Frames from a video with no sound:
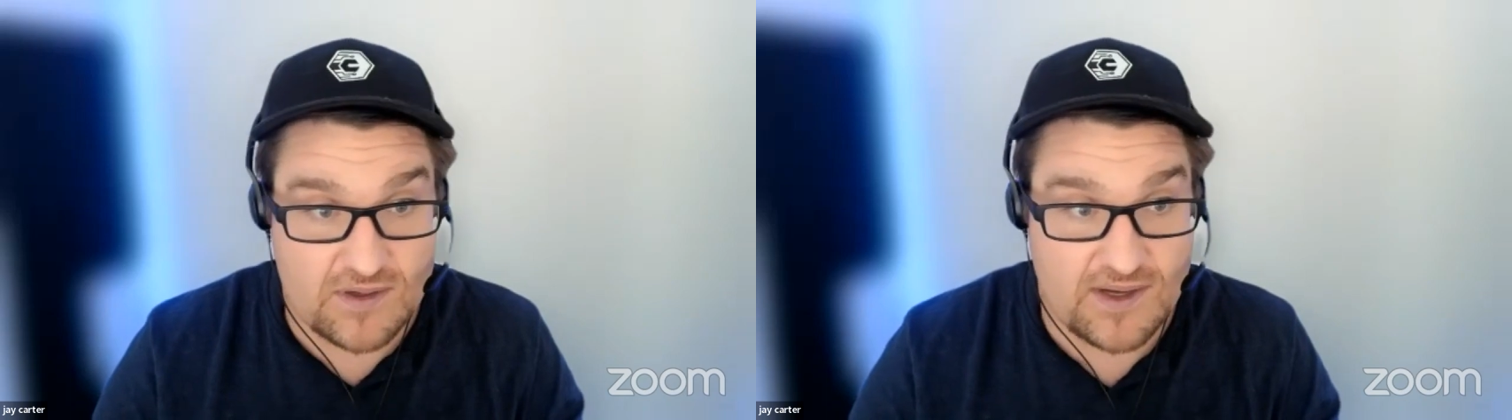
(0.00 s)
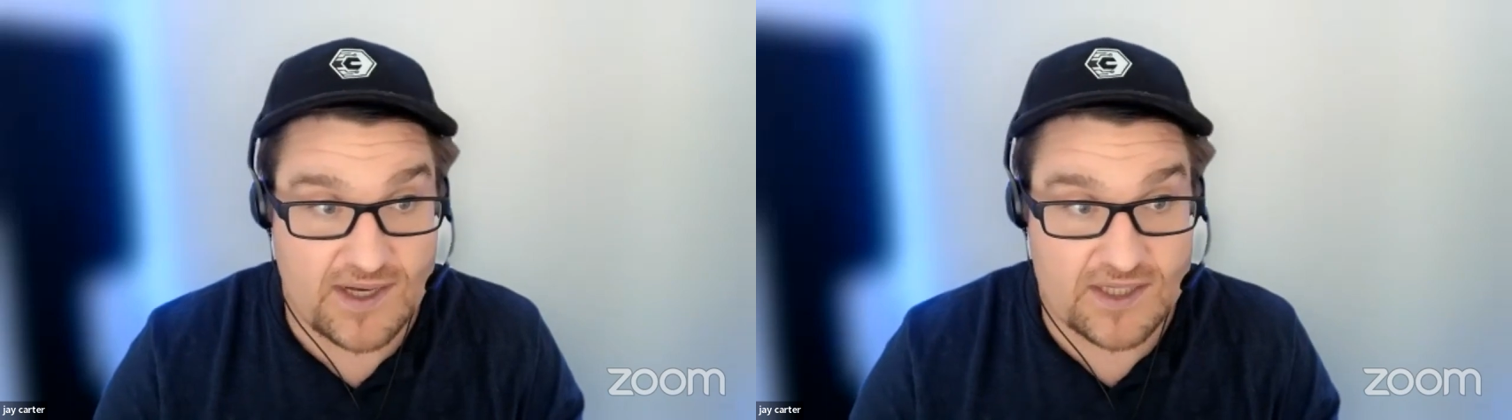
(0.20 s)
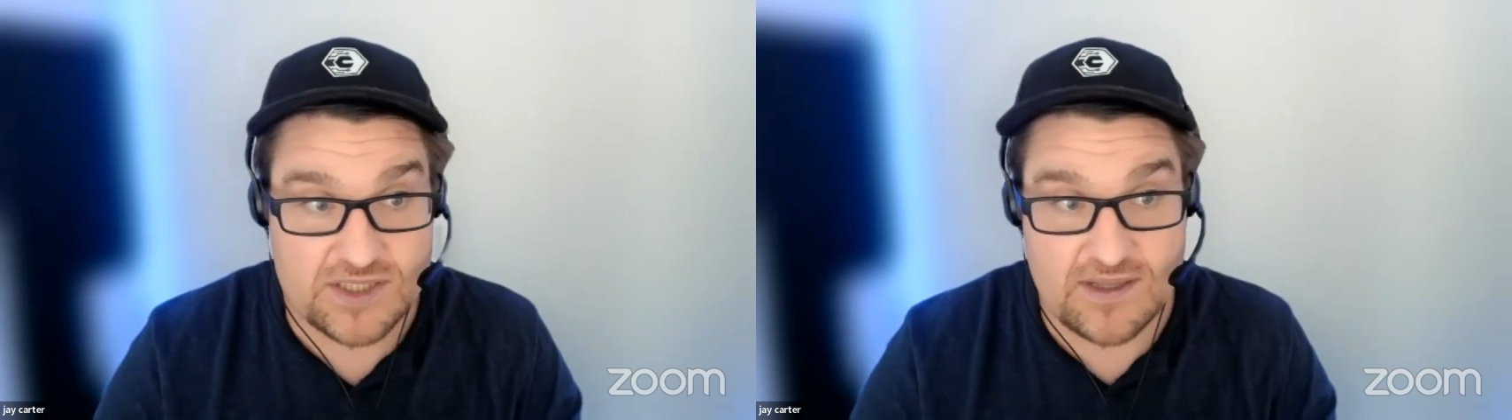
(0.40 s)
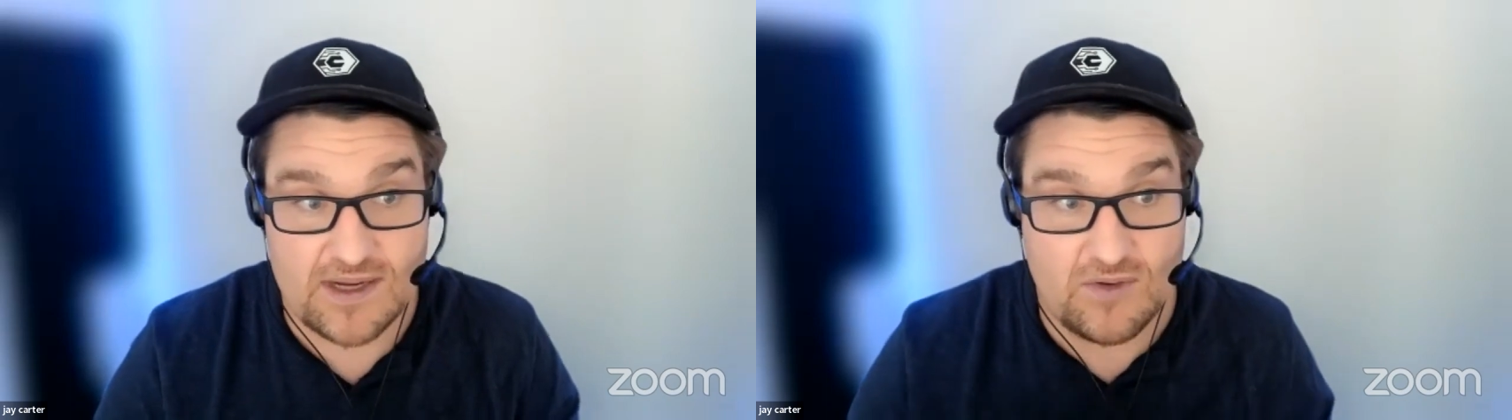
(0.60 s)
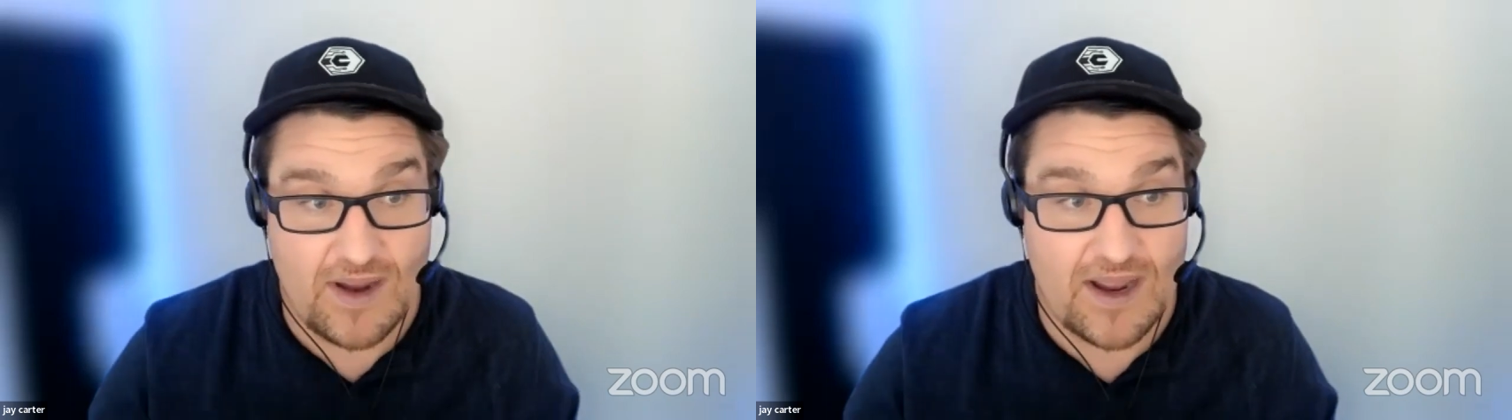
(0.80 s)
connection that
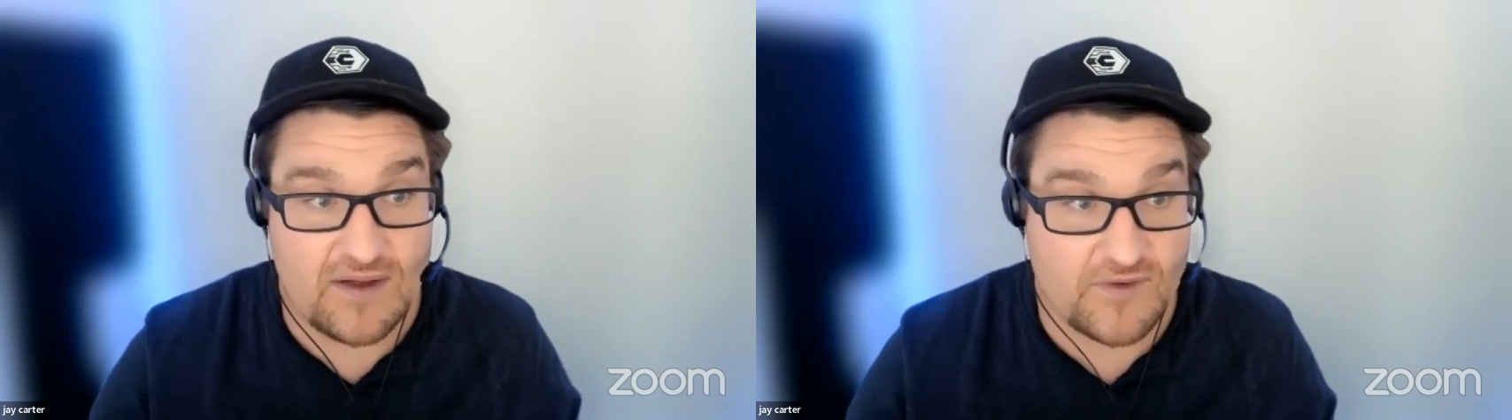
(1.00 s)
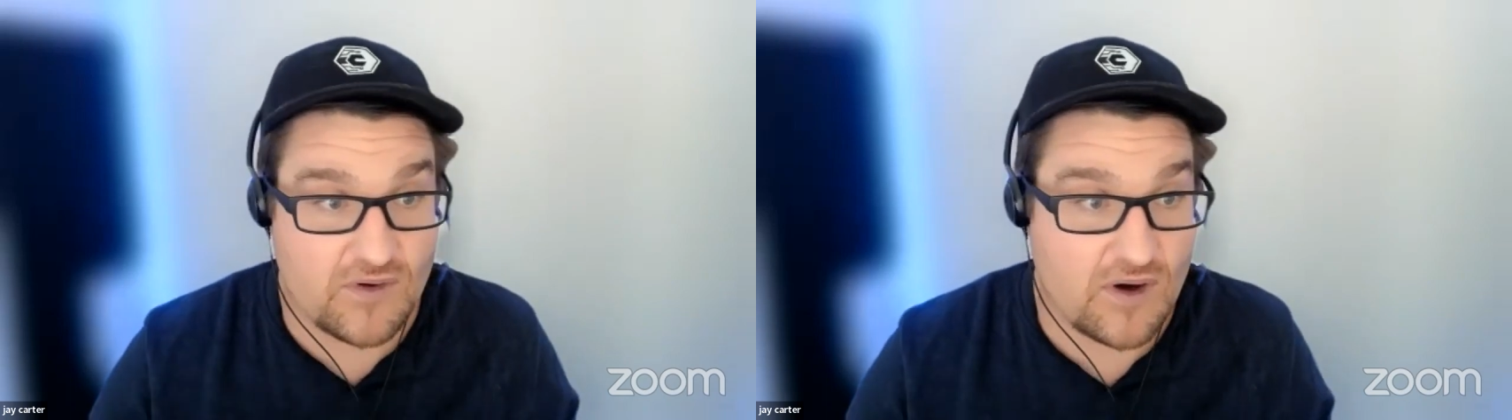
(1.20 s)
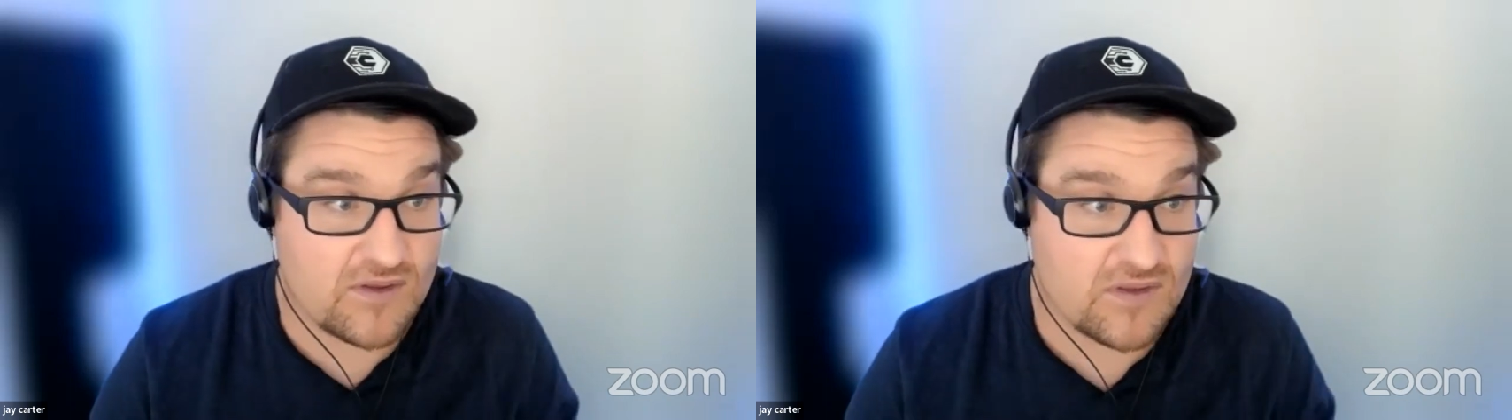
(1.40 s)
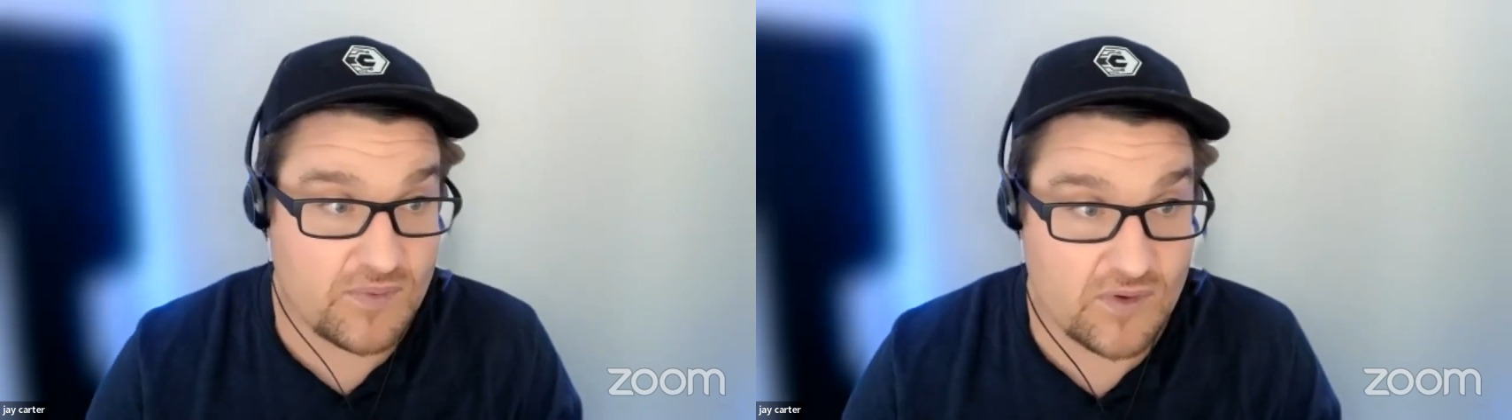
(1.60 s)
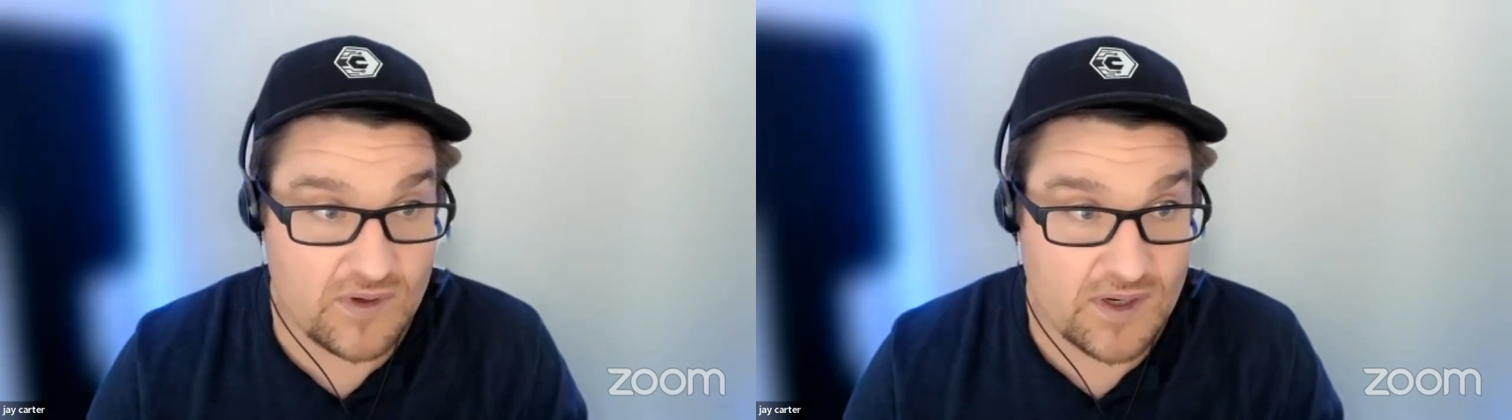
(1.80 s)
you have across the
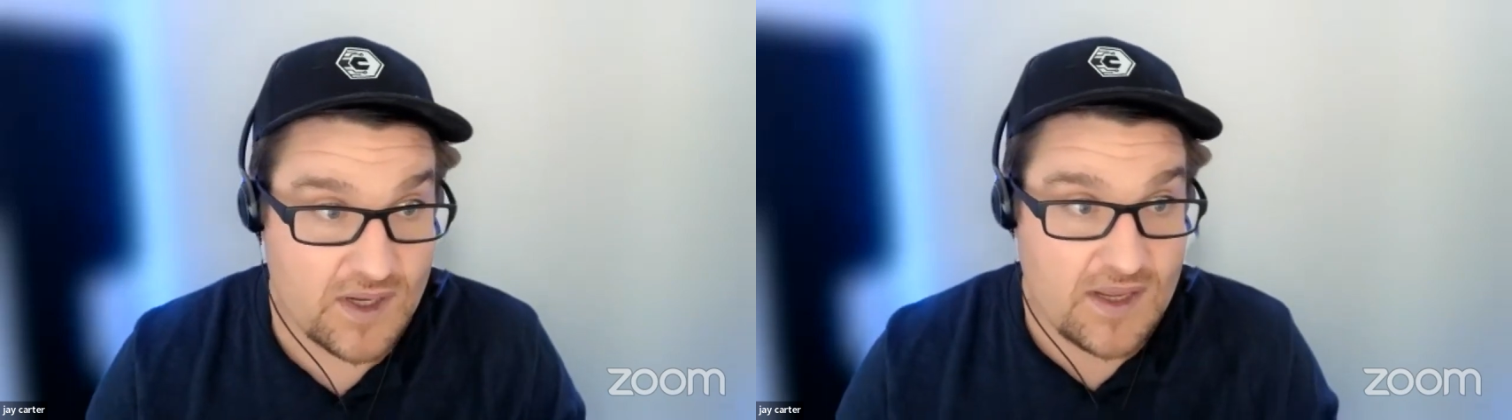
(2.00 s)
board.